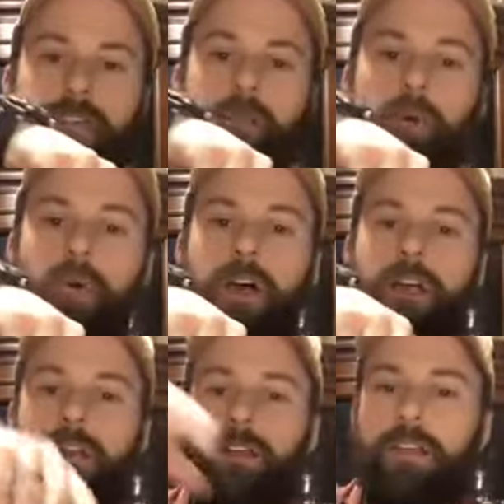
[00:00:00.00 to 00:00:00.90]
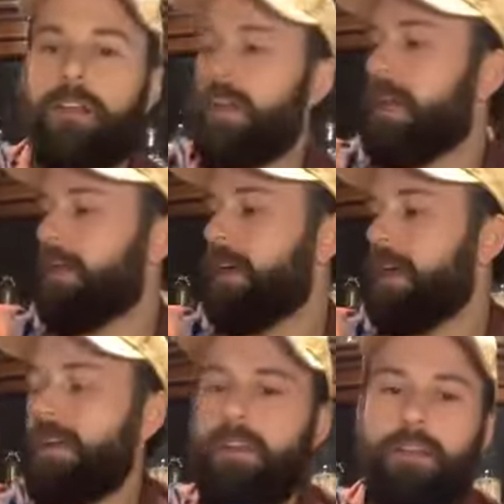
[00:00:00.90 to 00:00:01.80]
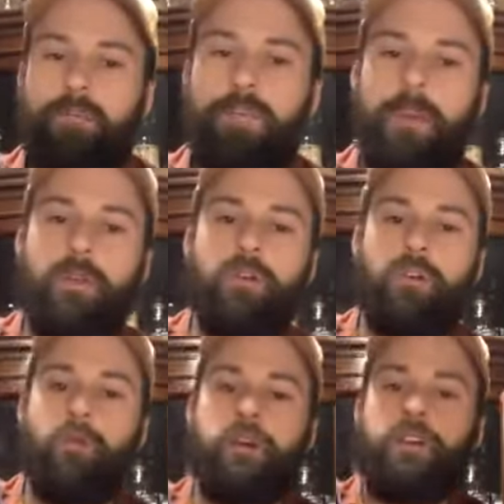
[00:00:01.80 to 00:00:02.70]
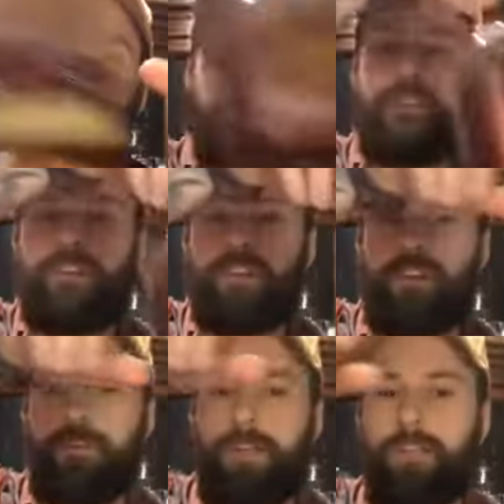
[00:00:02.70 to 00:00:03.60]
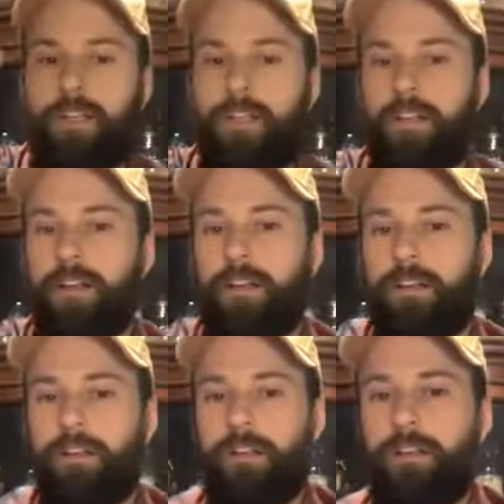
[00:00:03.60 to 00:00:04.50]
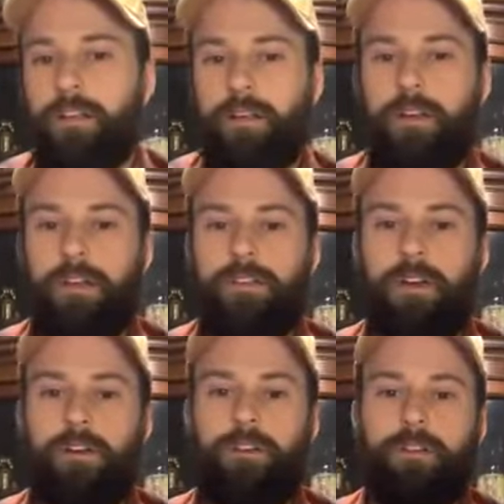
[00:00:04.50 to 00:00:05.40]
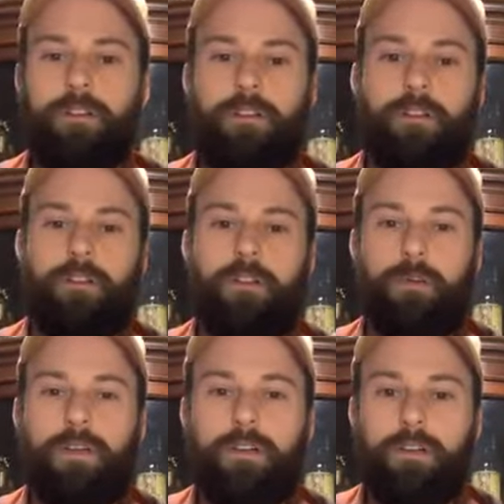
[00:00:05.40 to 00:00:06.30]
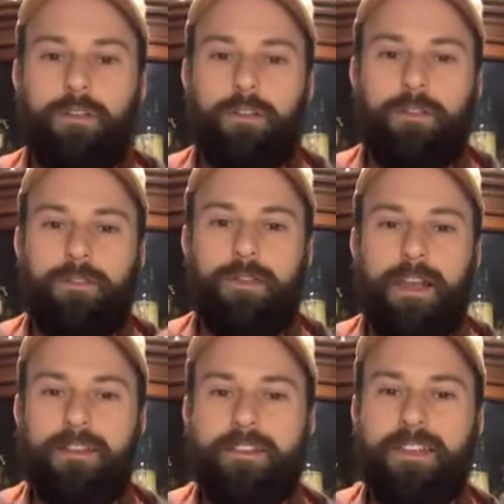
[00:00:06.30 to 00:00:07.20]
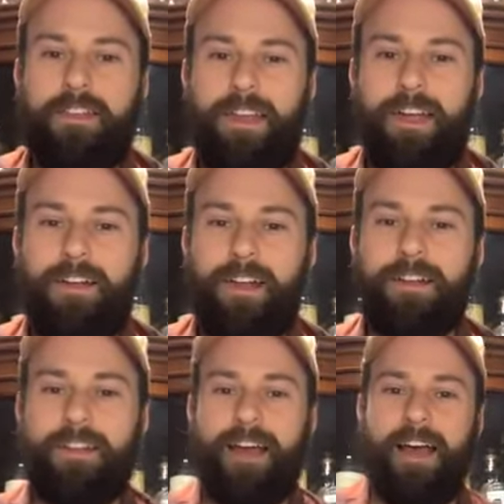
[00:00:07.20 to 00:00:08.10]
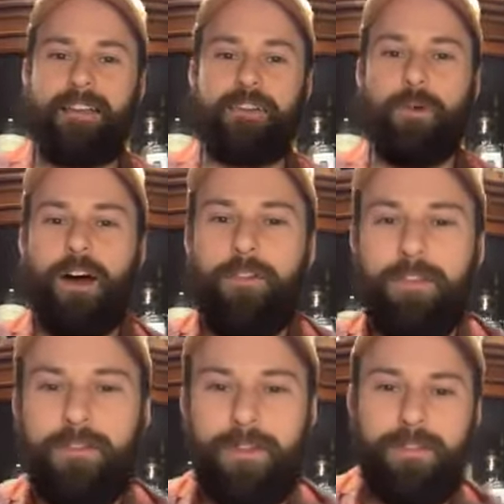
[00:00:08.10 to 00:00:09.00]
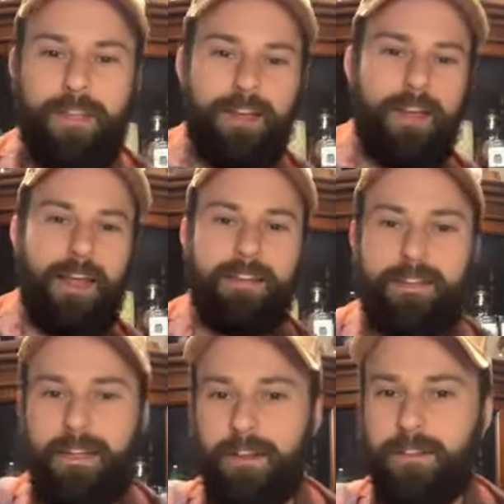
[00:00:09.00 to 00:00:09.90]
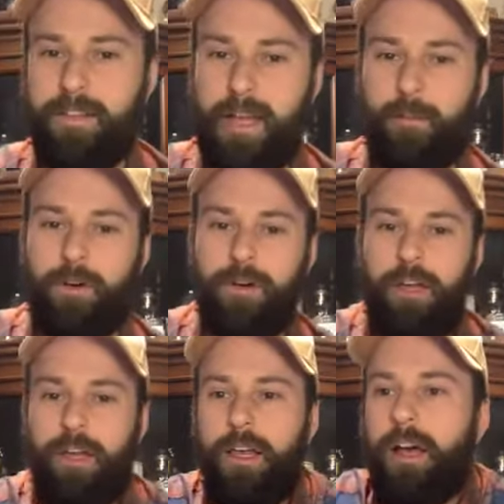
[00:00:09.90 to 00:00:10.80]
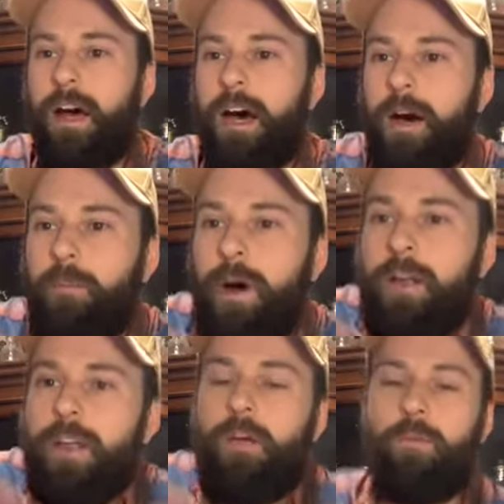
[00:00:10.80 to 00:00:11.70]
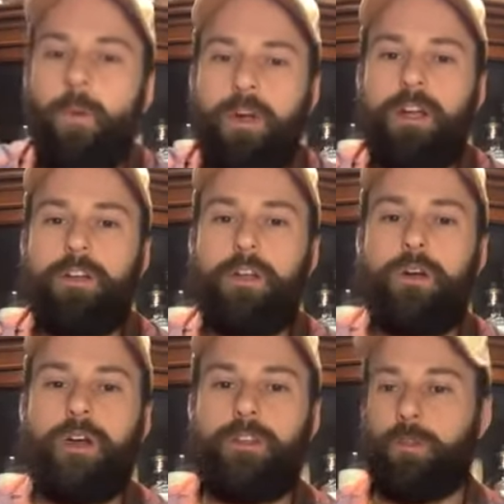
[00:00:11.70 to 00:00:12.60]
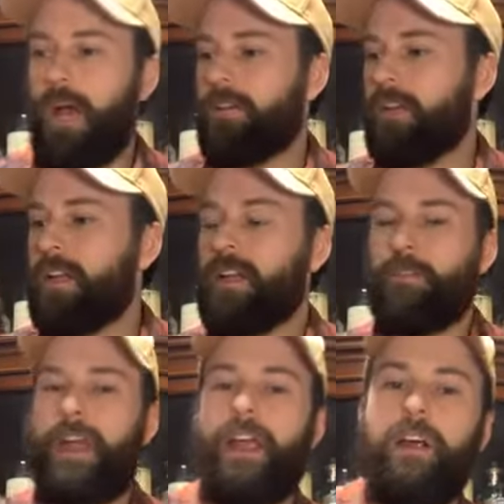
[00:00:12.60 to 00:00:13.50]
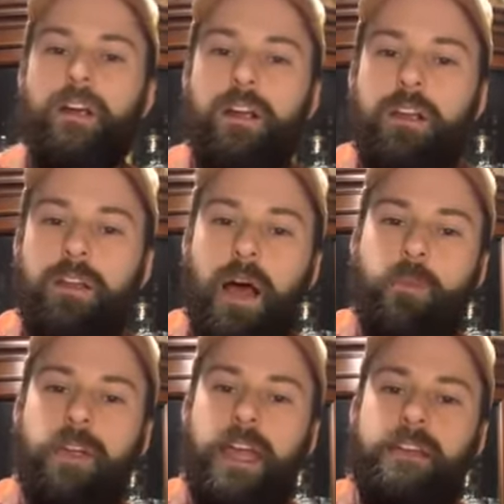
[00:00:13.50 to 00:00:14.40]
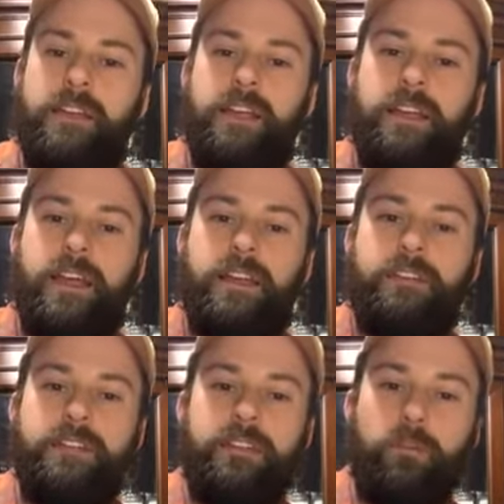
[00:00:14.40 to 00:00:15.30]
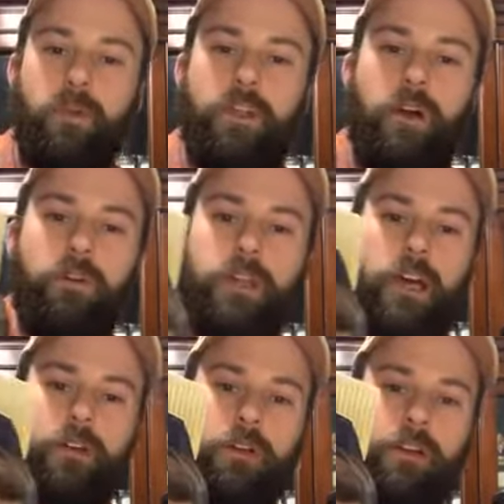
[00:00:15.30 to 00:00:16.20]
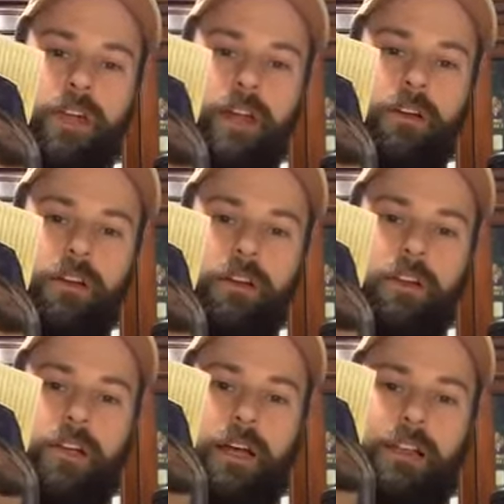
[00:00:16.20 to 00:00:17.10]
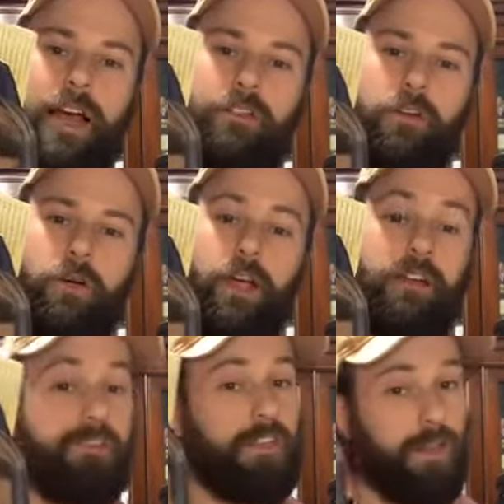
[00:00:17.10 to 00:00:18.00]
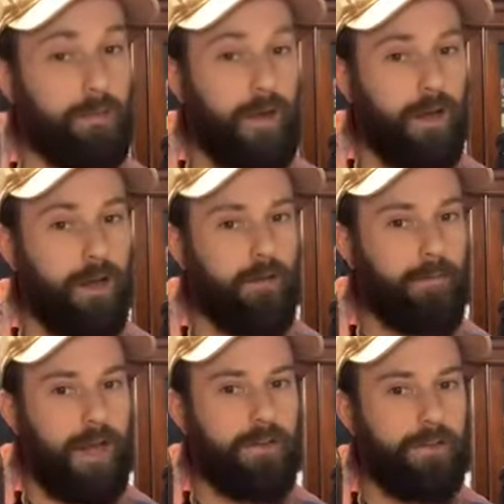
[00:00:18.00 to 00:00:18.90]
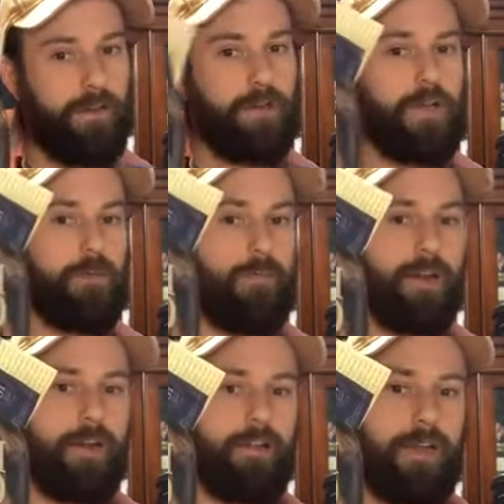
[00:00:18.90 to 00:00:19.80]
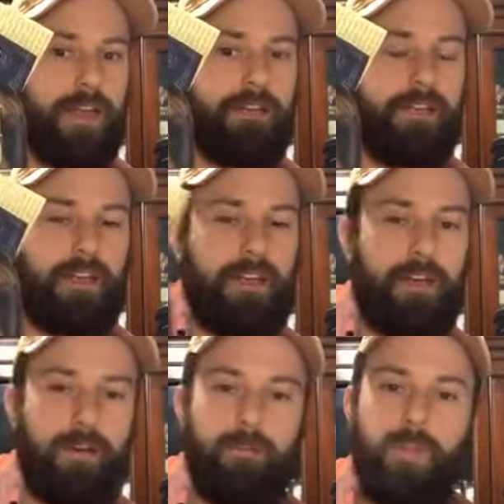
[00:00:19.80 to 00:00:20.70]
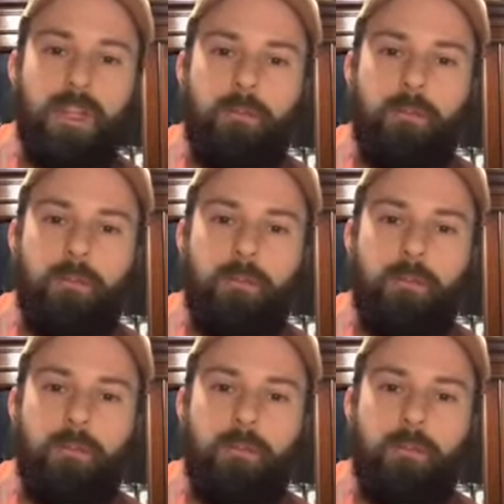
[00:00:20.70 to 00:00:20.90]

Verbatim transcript: at some point, and then maybe you were fortunate enough to see their 15 year. All right, so a little bit of flex there. We got the 9, the 12, and the 15, and the 18 on the table. Um, but what we're going to do is we're actually going to compare Knob Creek 18 against its really only other contender, Elijah Craig, single barrel, mind you, but another 18 year.